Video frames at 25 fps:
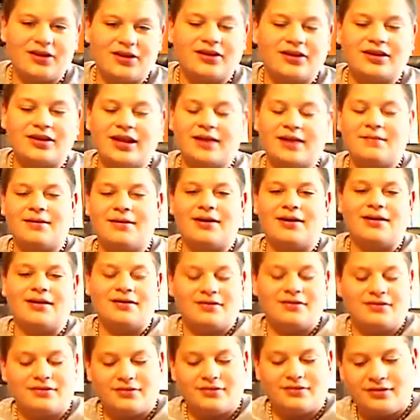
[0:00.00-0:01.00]
came
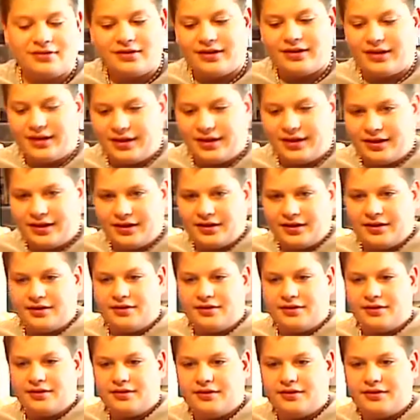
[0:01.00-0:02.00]
out
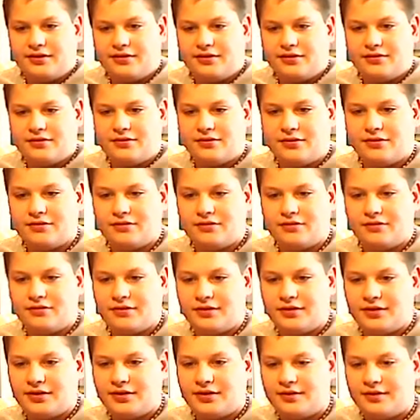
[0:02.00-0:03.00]
and
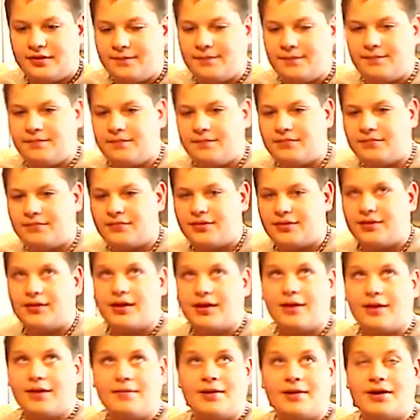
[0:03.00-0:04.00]
totally
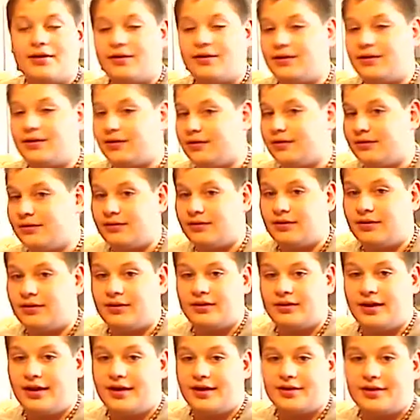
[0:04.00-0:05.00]

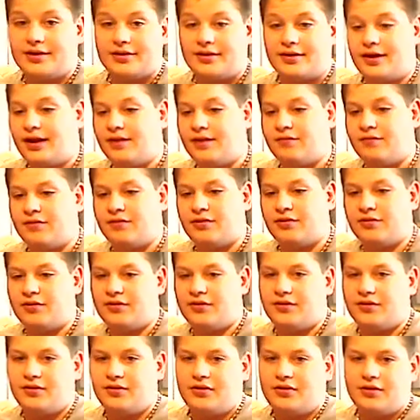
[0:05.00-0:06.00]
attacked
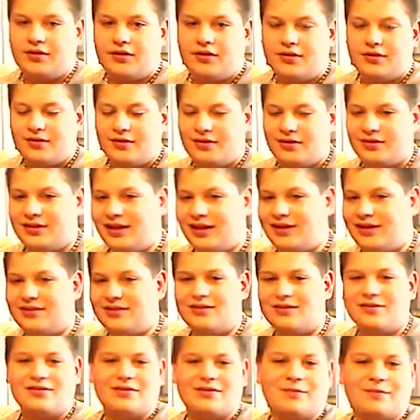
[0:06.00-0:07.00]
every...
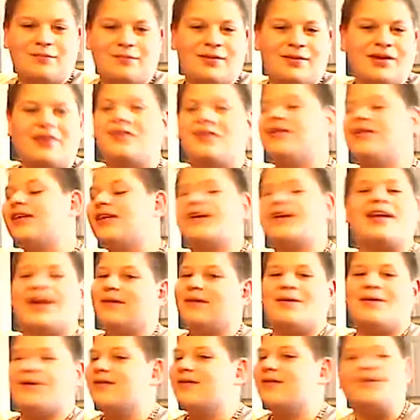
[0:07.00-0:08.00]
there was a barrel that
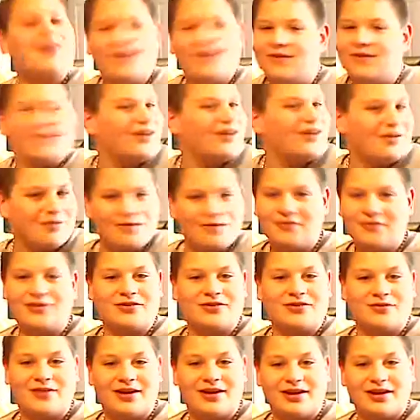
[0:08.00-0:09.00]
came out going every
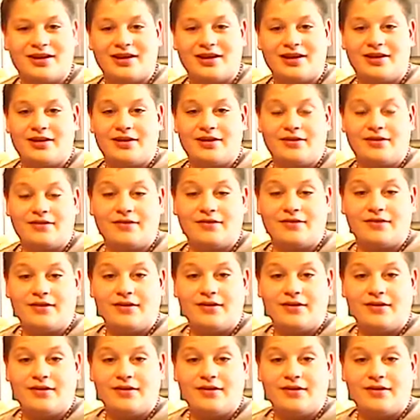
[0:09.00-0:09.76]
which way, you know.